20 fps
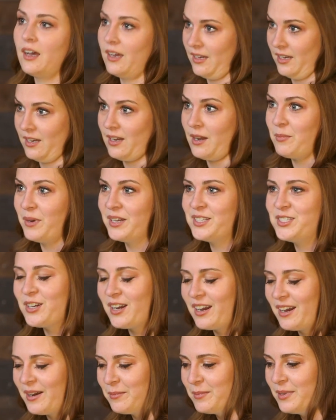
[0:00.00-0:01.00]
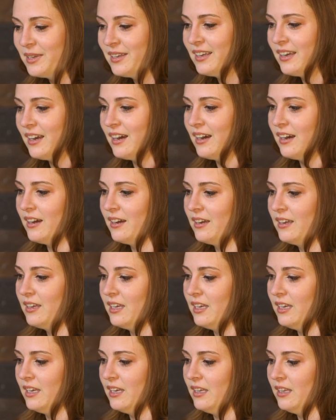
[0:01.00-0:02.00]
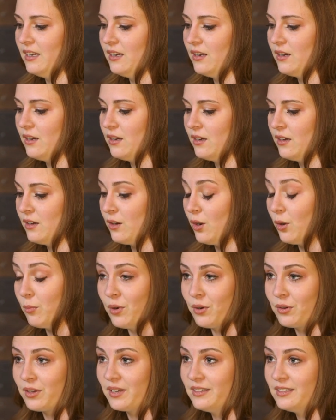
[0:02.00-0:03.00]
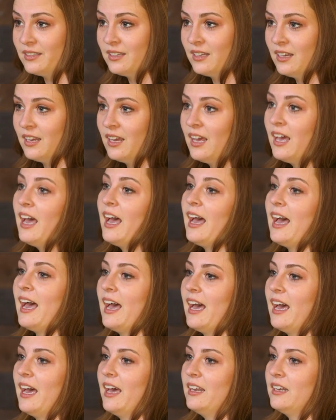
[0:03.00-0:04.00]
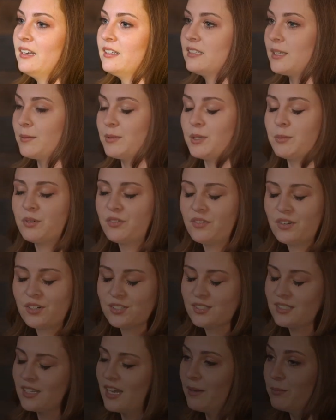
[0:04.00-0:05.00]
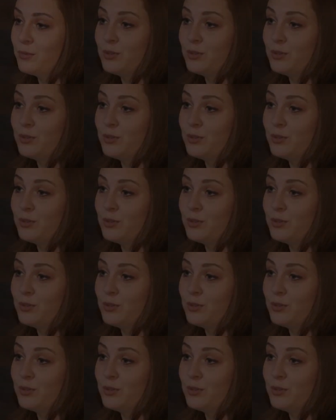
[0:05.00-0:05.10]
I got my job in Hoboken, and September 1st, I